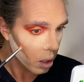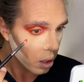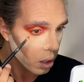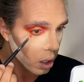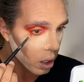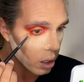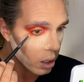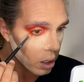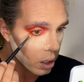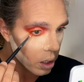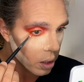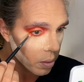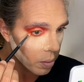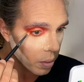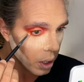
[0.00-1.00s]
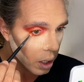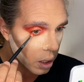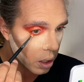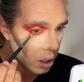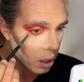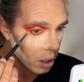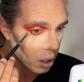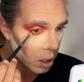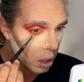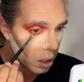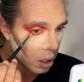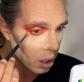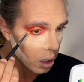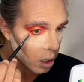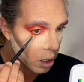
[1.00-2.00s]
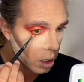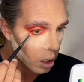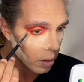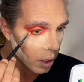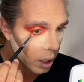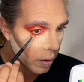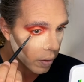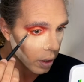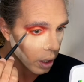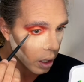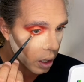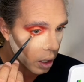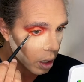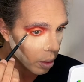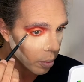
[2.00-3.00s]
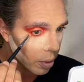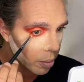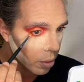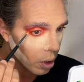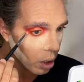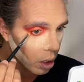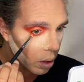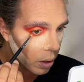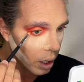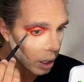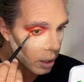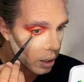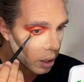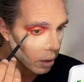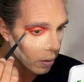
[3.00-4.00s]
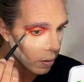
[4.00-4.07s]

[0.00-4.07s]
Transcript: Just a smidge, just to make everything a little bit more cohesive.